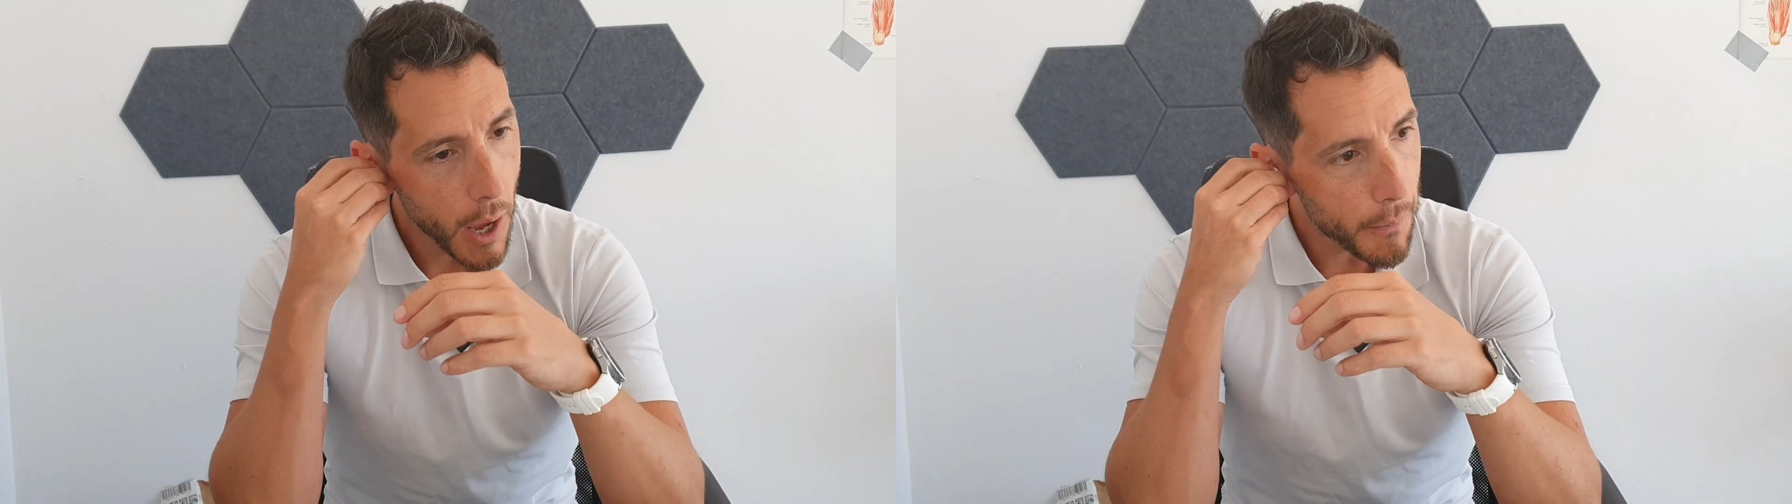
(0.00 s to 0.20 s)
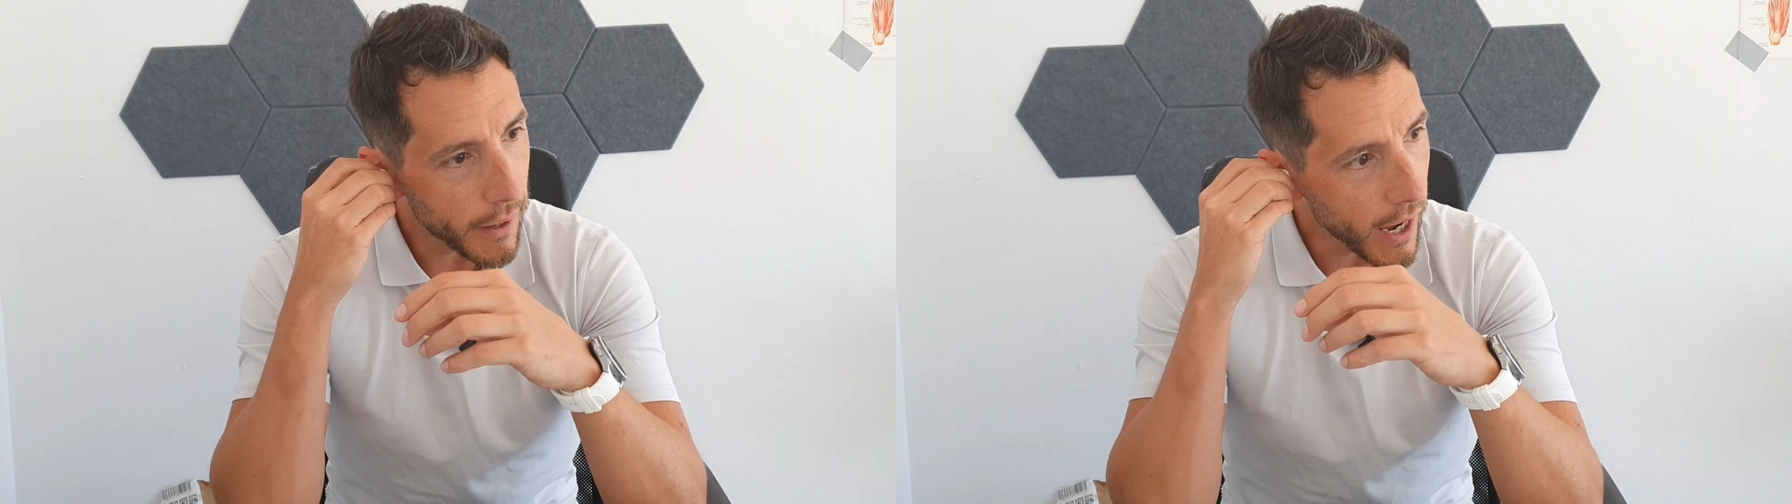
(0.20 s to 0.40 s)

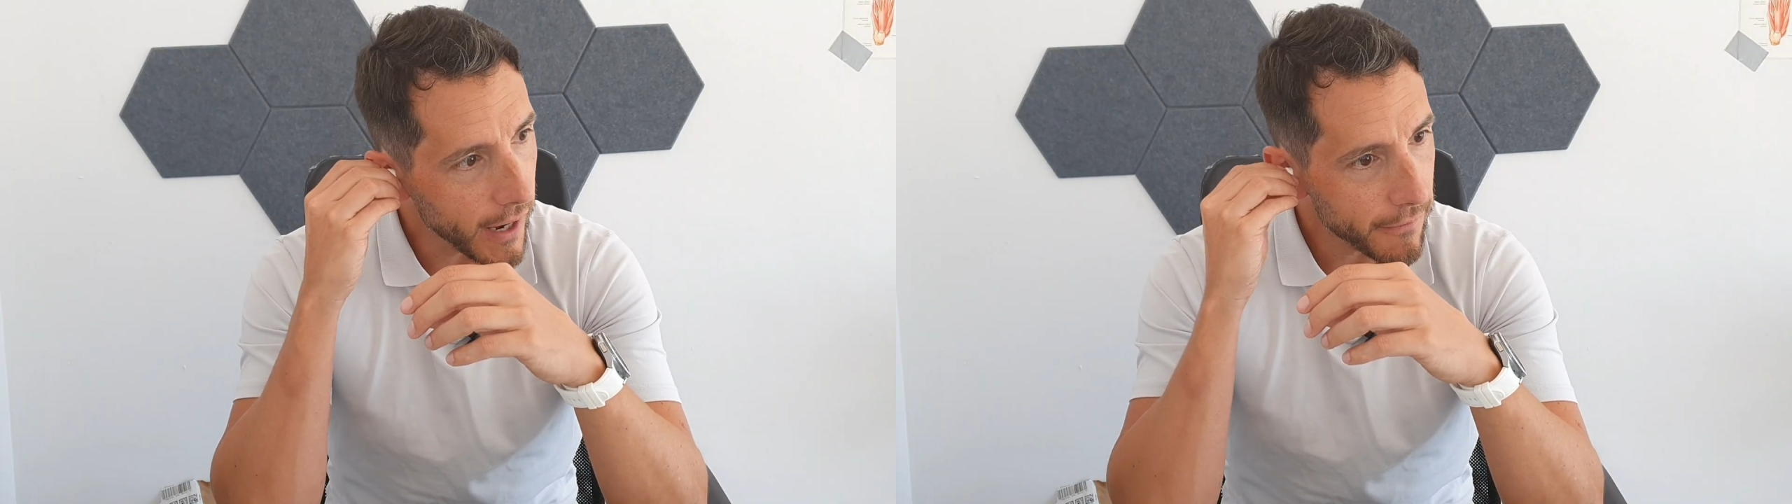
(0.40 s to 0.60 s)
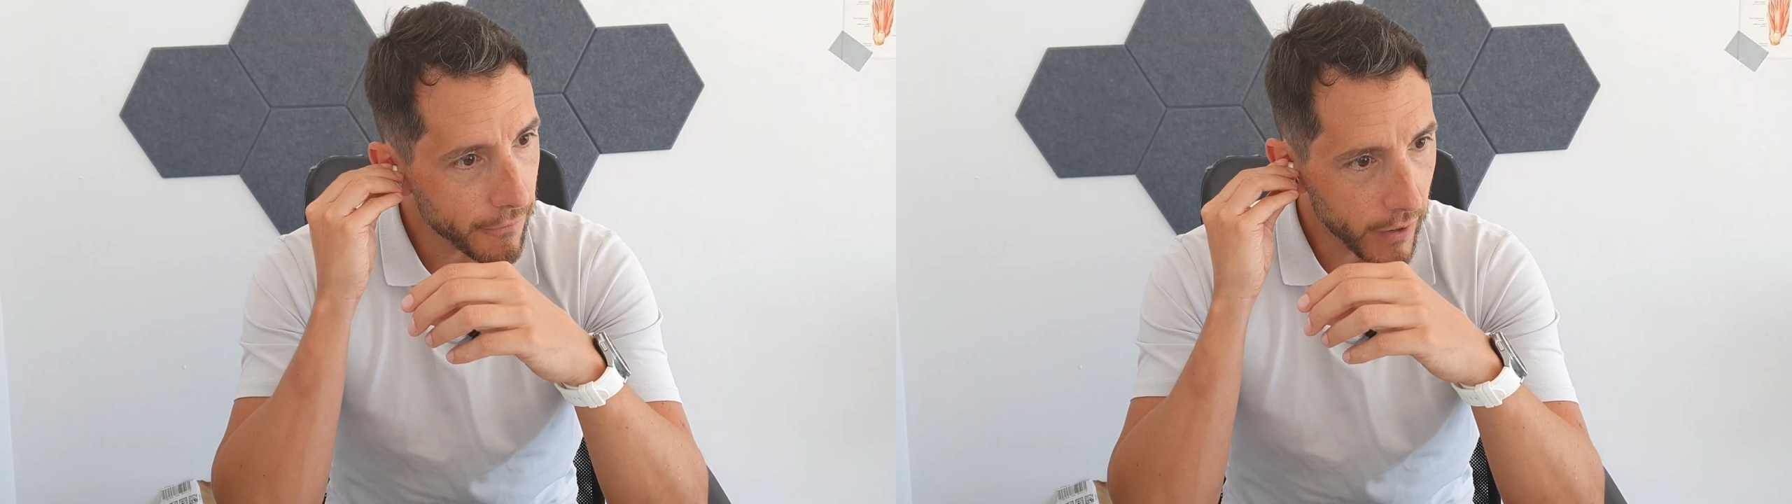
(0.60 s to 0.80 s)
But I
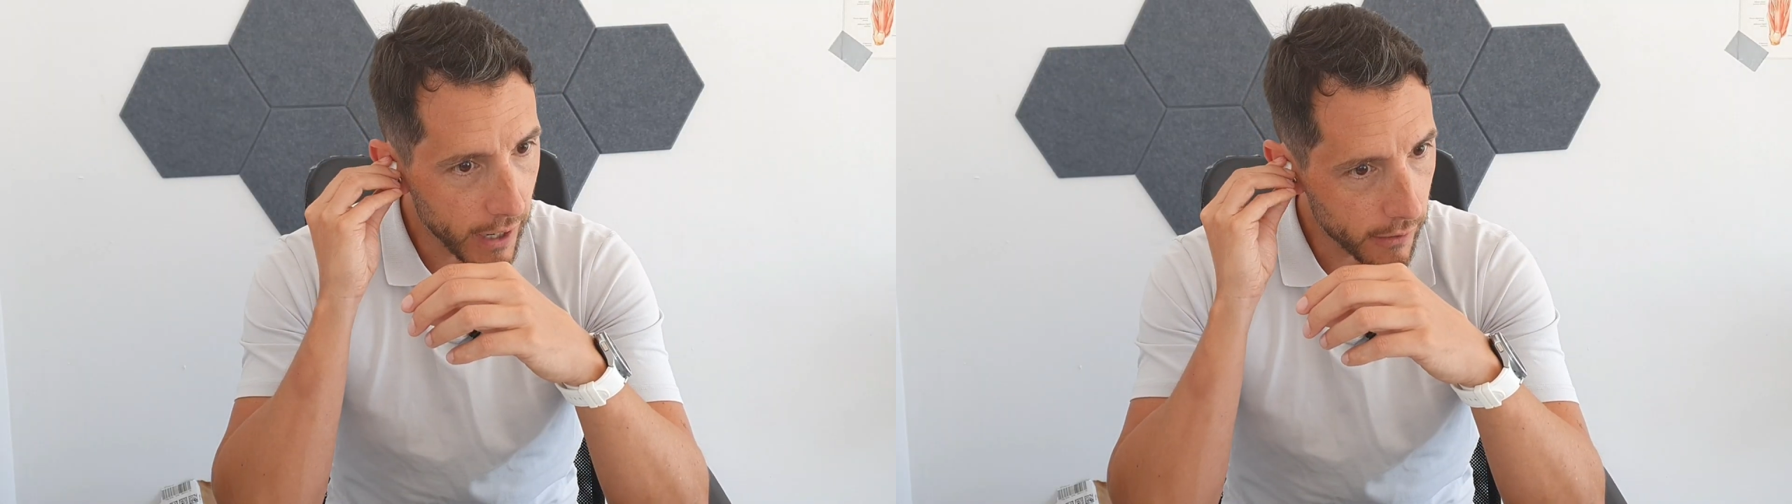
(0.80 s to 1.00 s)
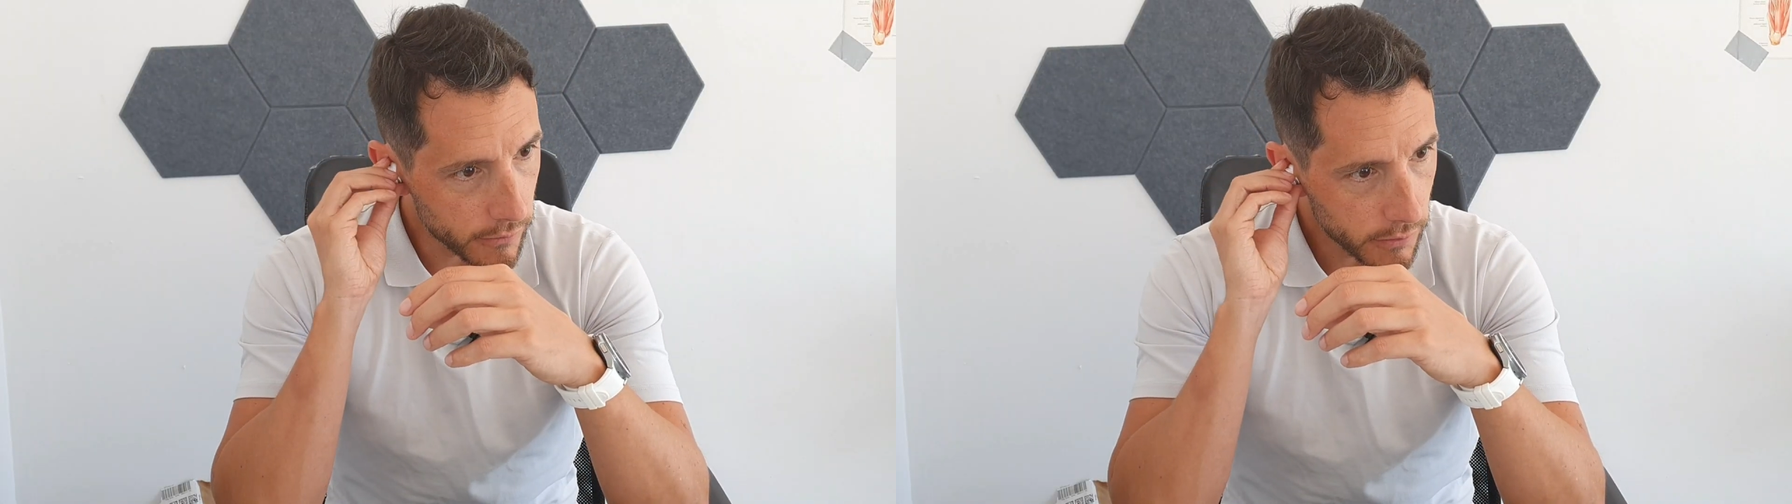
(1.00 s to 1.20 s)

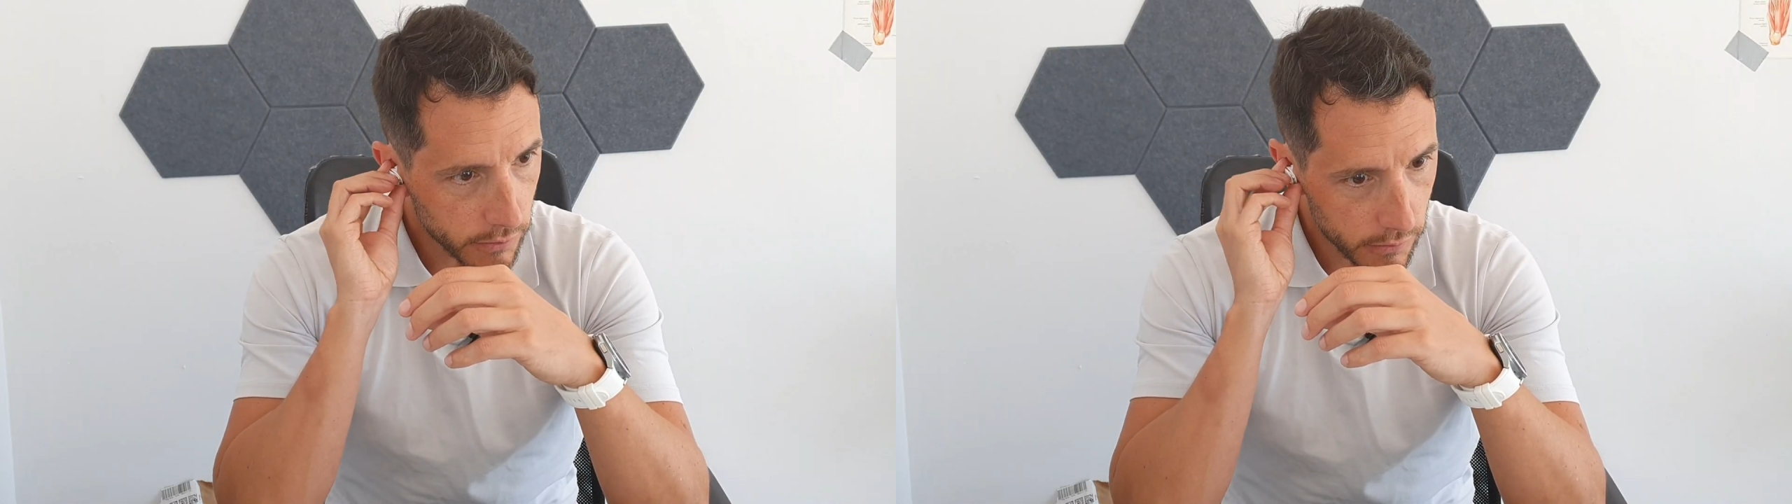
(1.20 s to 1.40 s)
found